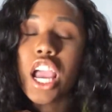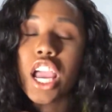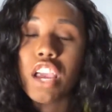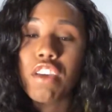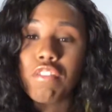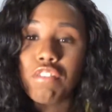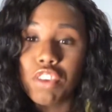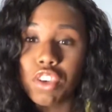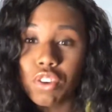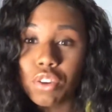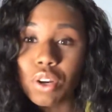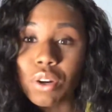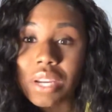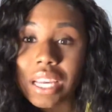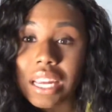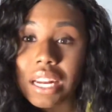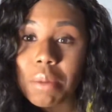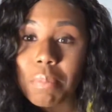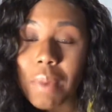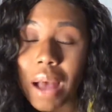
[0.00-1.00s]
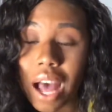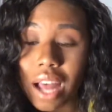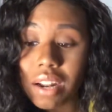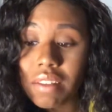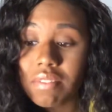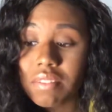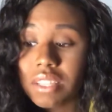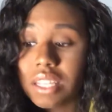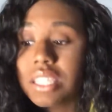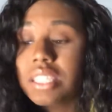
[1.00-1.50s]
if you don't get up out
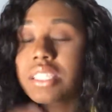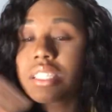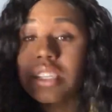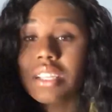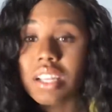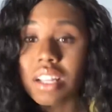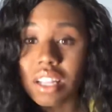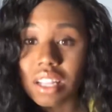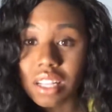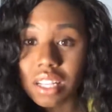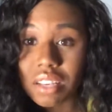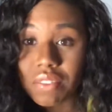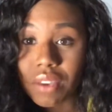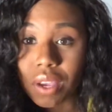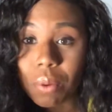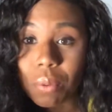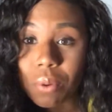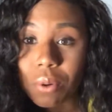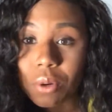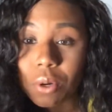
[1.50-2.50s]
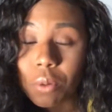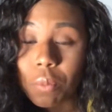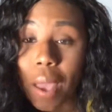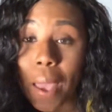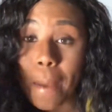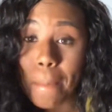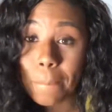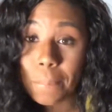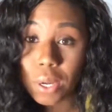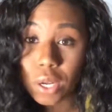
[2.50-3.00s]
of this living room
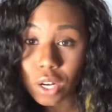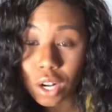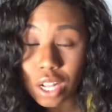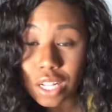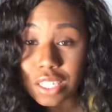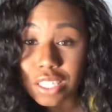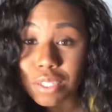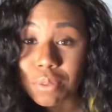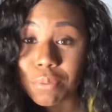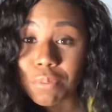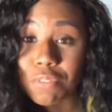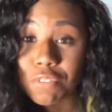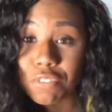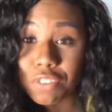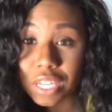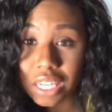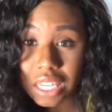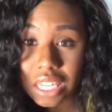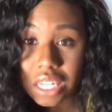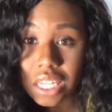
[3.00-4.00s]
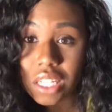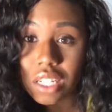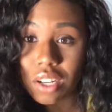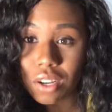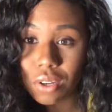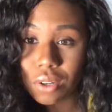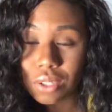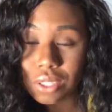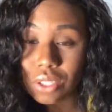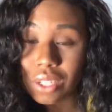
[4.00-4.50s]
and put on some freaking clothes,